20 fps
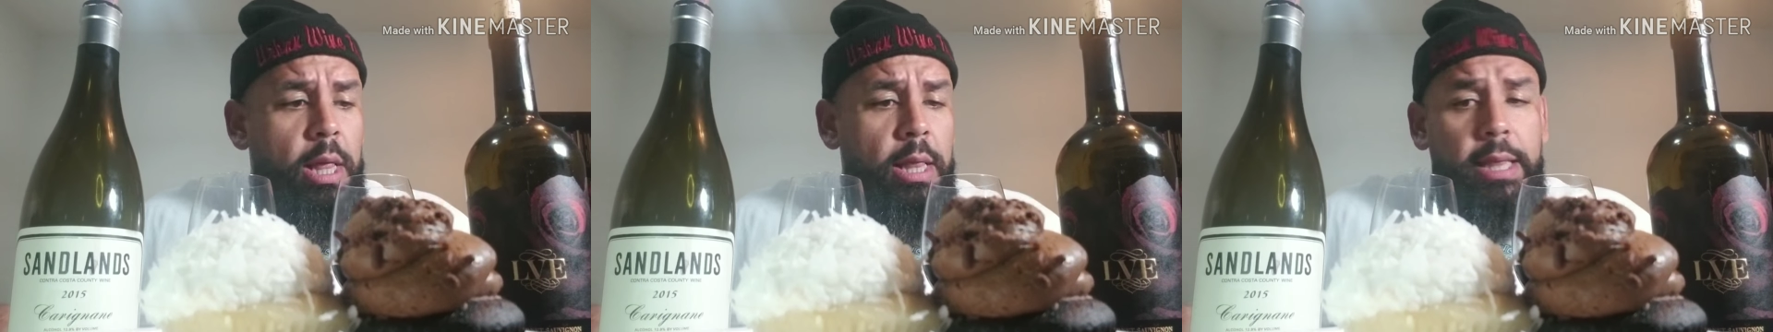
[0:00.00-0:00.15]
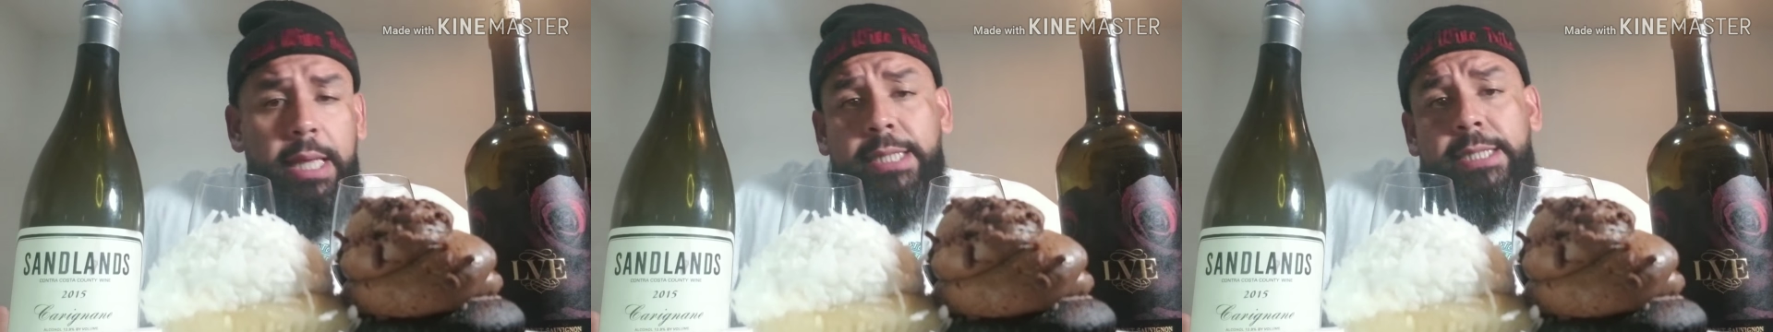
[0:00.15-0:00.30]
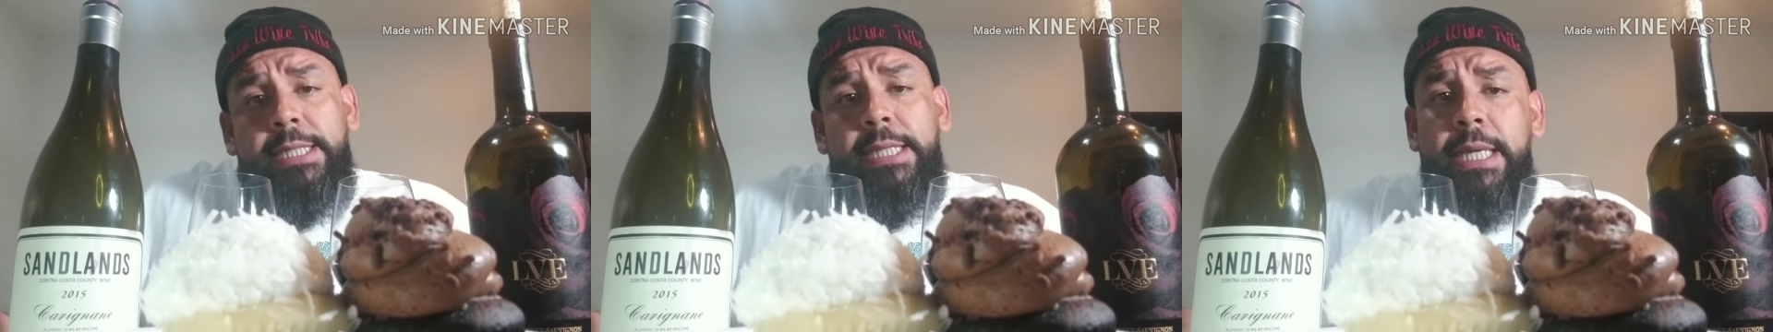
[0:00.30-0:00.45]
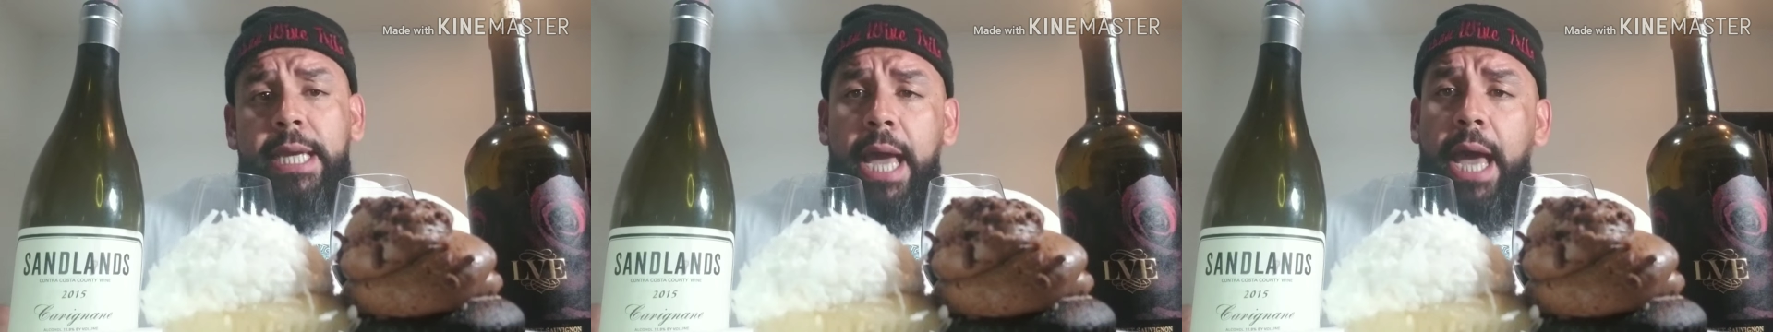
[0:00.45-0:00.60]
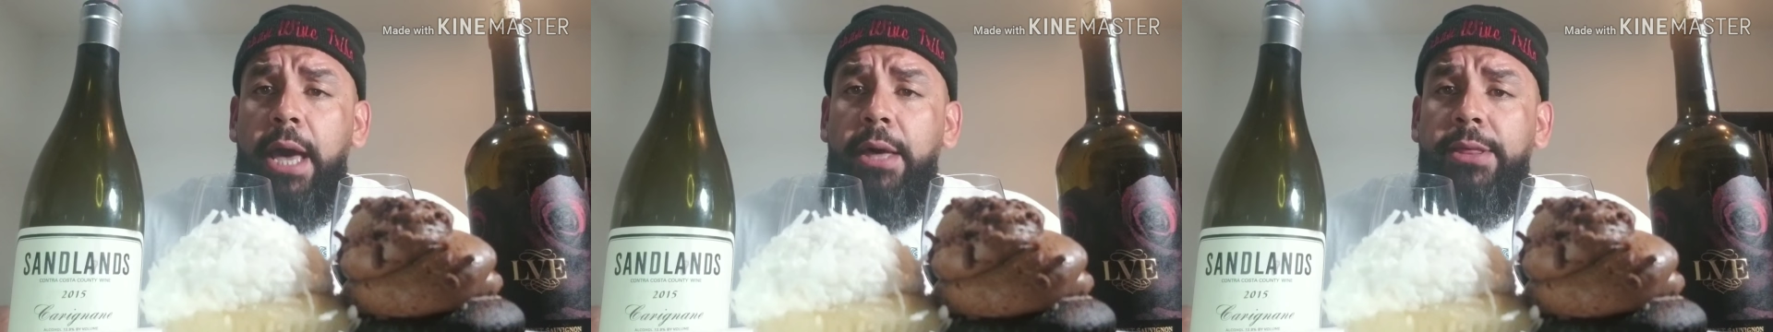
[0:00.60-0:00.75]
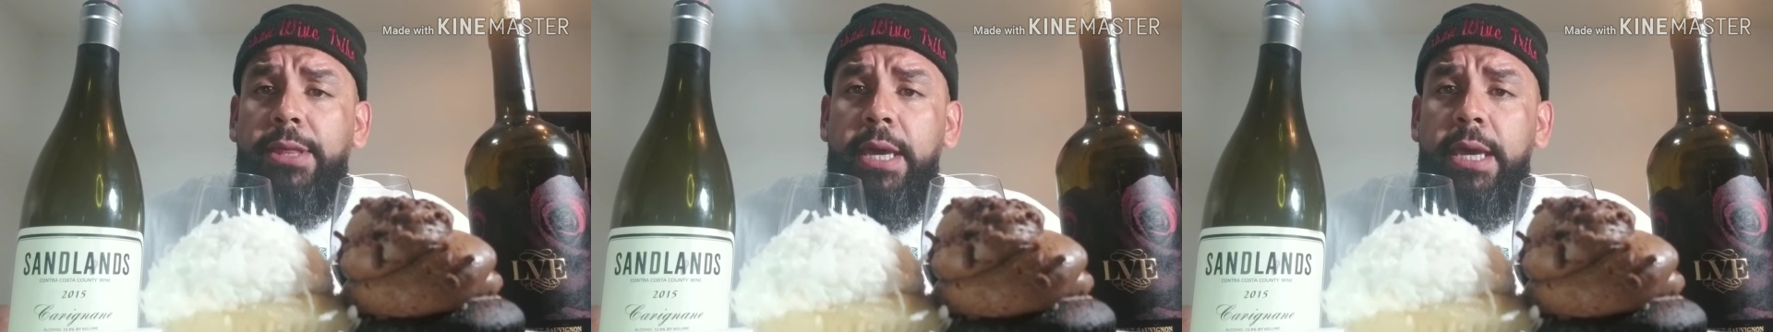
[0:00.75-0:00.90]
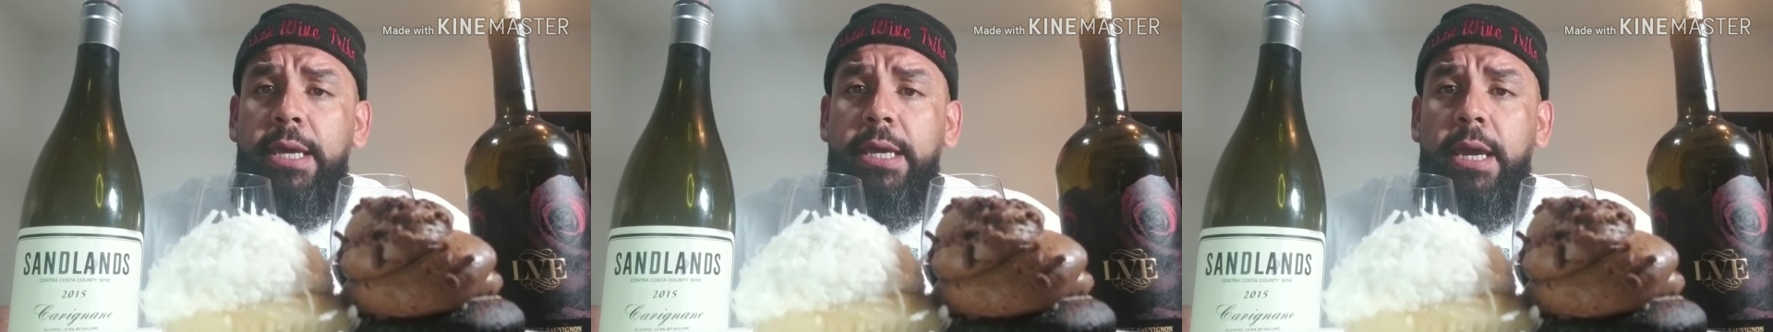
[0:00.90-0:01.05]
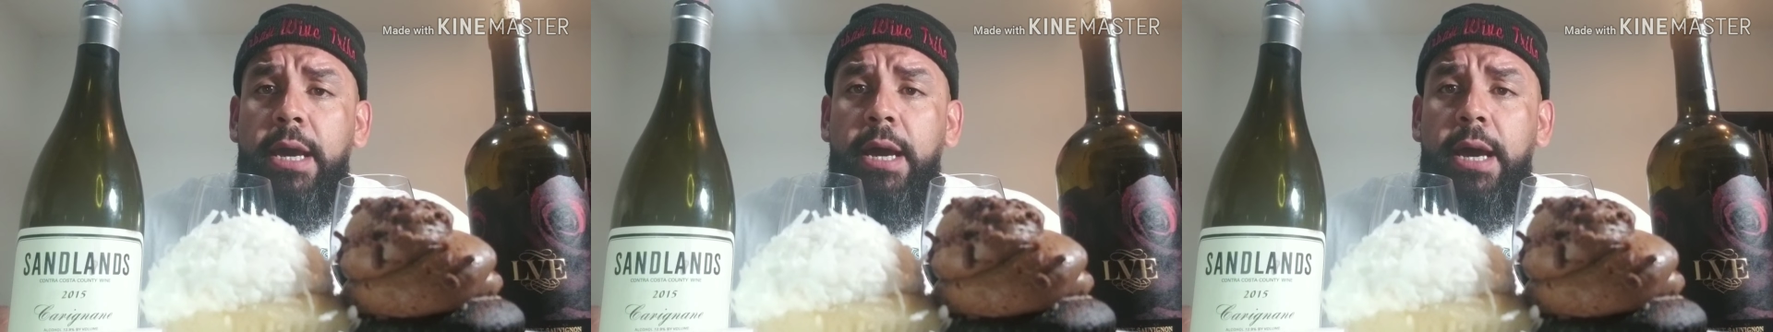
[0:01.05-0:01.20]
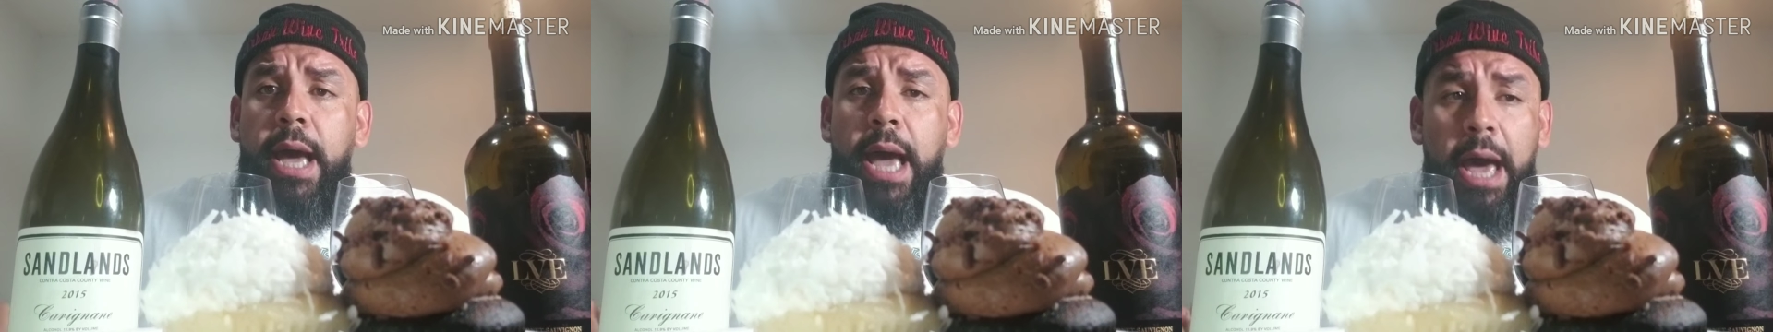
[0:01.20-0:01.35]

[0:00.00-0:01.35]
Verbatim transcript: let's see how they uh,